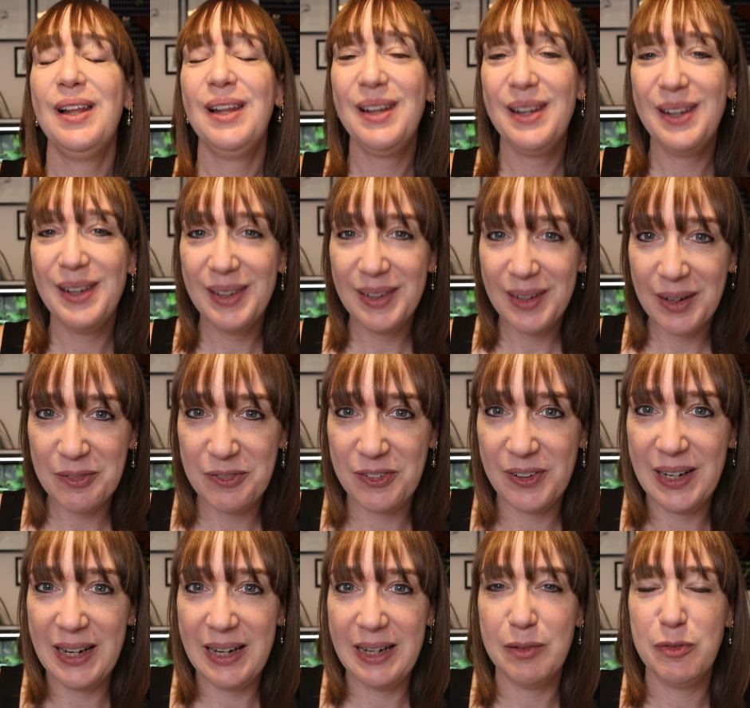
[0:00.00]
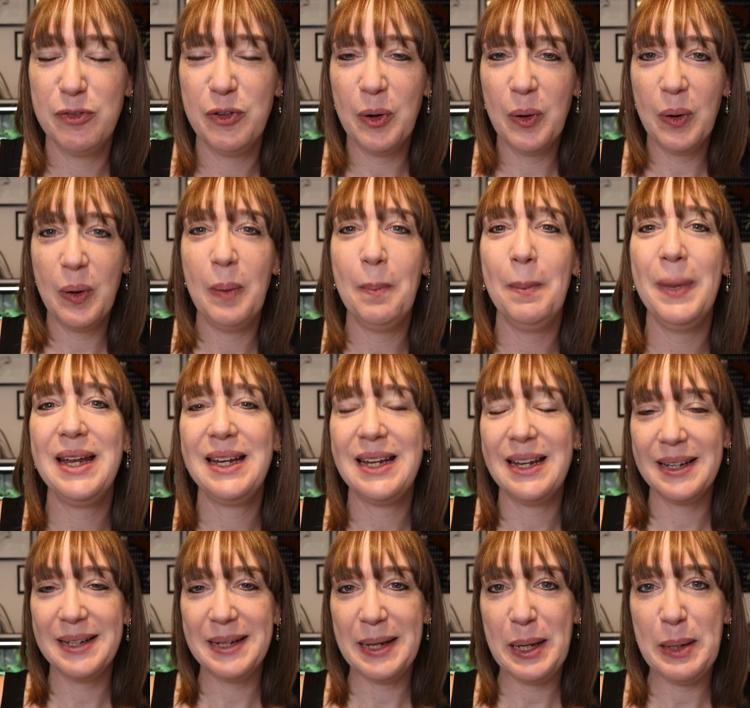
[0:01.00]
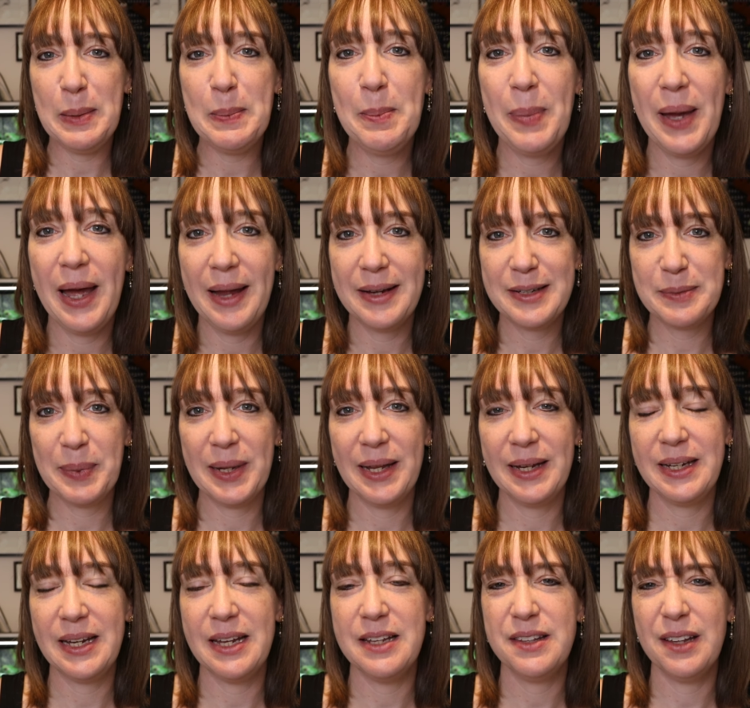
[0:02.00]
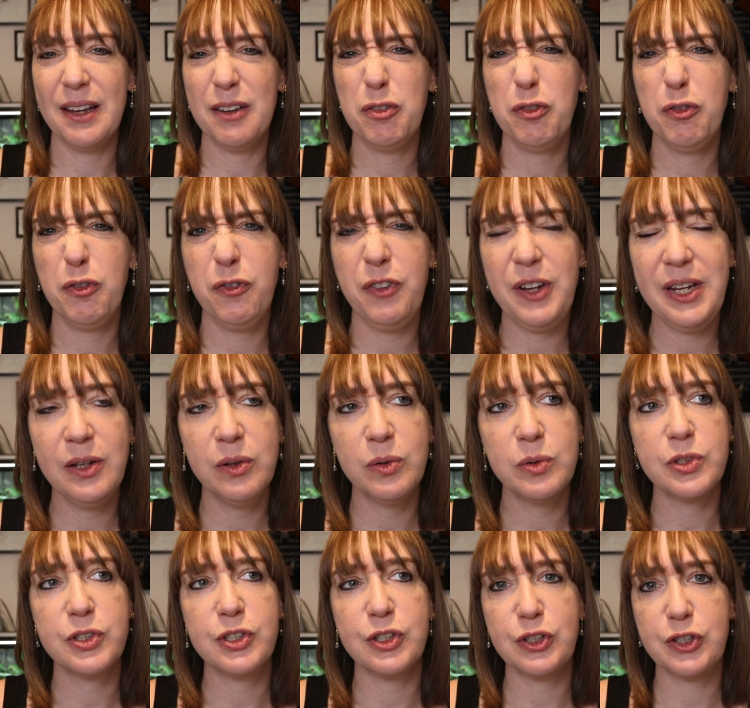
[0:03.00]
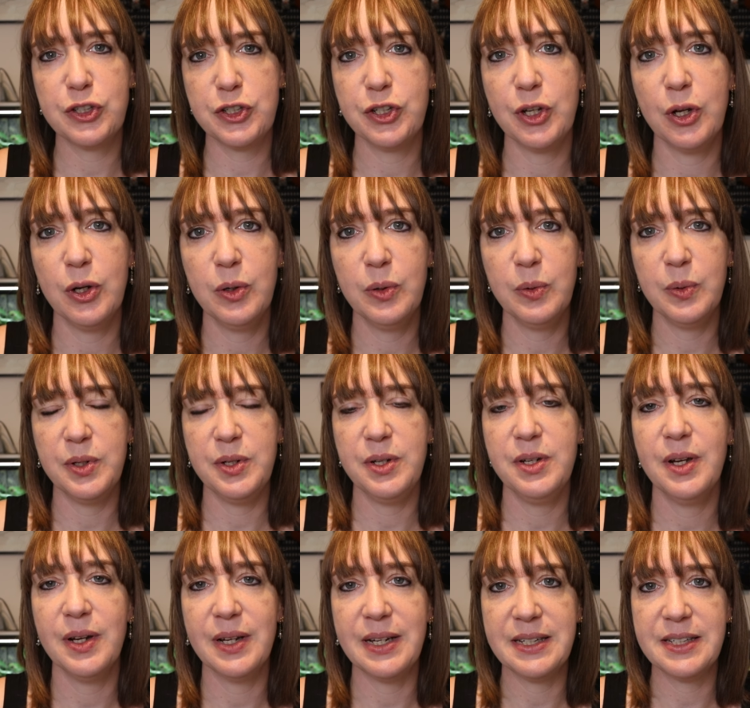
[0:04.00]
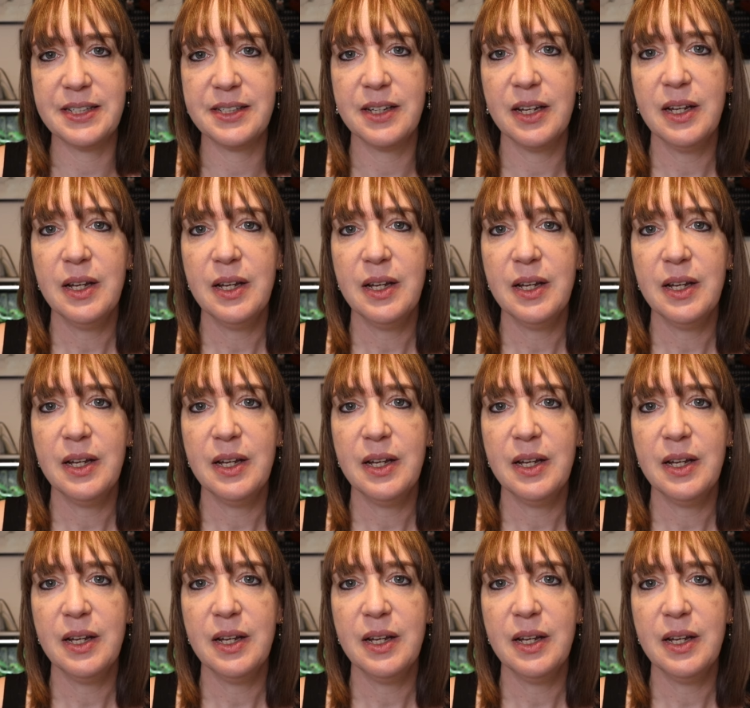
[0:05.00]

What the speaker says: lovely for making an impact blanket that feels so nice.